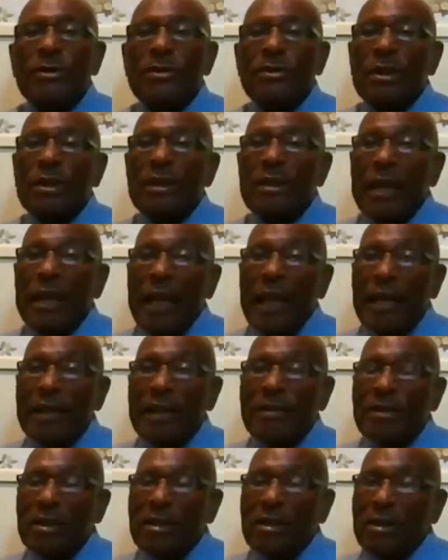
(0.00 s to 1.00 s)
She
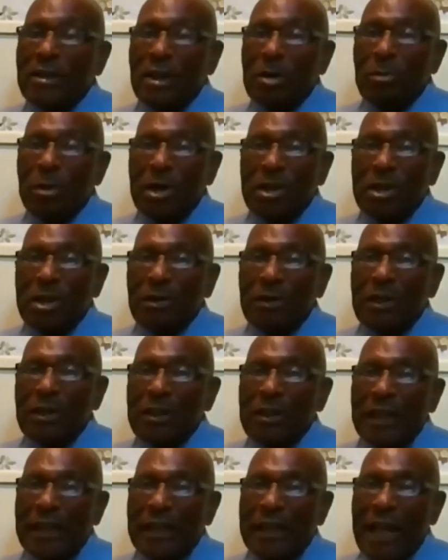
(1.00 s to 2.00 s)
danced, the girl have
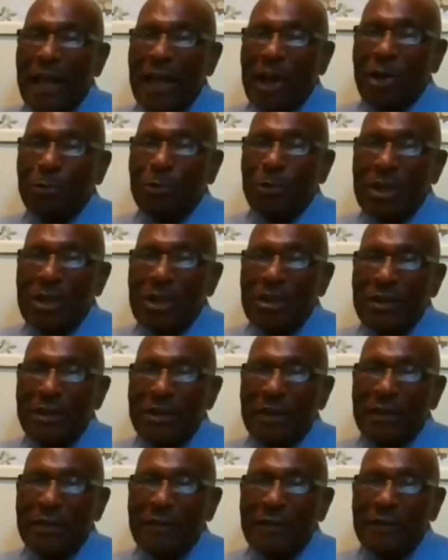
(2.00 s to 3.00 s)
could get down pretty
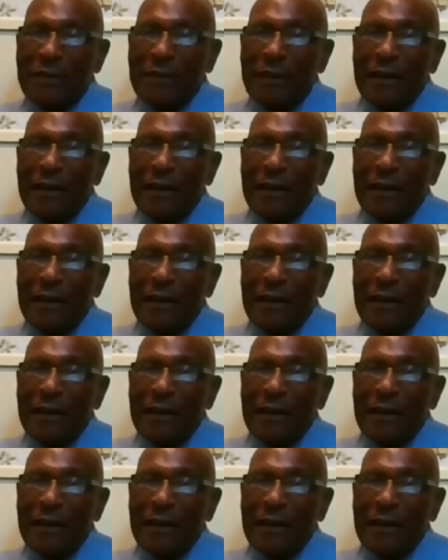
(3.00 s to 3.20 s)
good.